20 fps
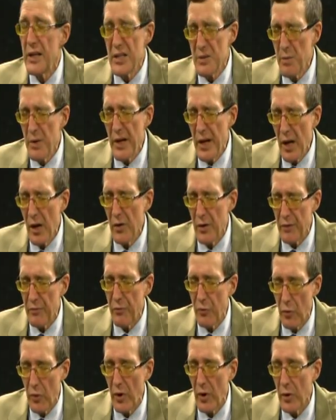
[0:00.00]
He's Lewis? been held at
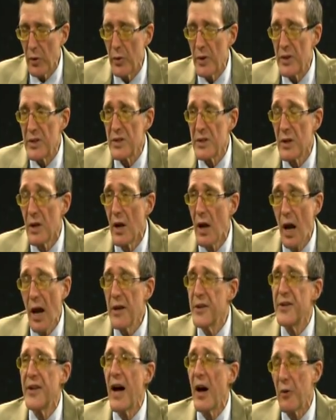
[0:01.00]
Fort Lewis. I
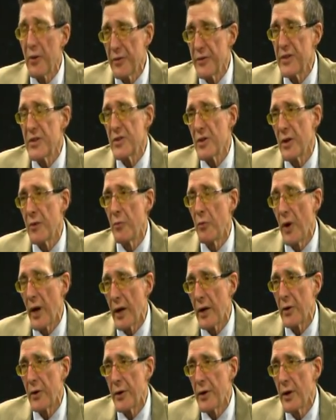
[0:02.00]
doubt if it's on
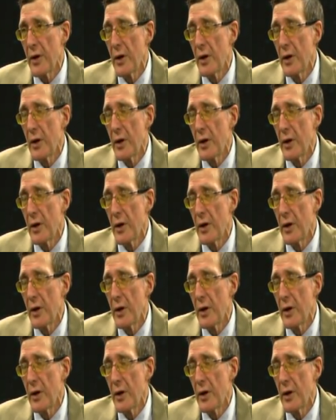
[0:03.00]
record.